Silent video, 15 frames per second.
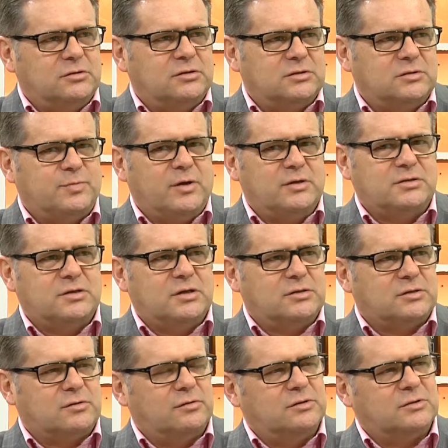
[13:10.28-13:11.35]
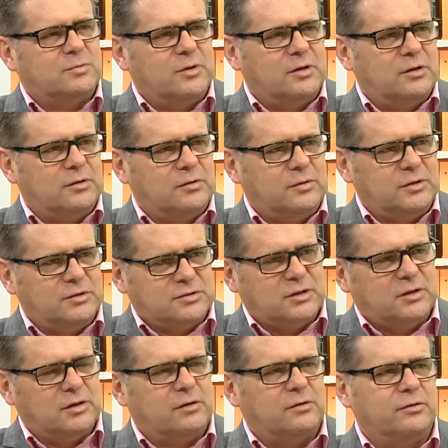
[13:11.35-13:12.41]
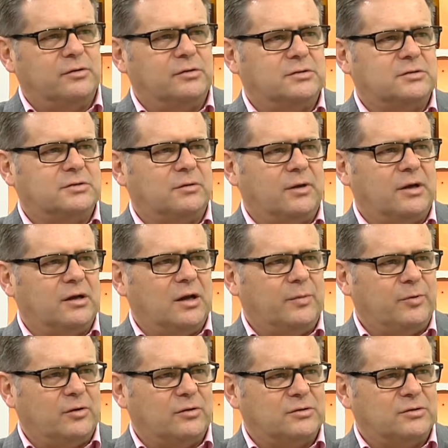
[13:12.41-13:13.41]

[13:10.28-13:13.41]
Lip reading: because most of these cruises, when you do a New Zealand cruise, you'll end up in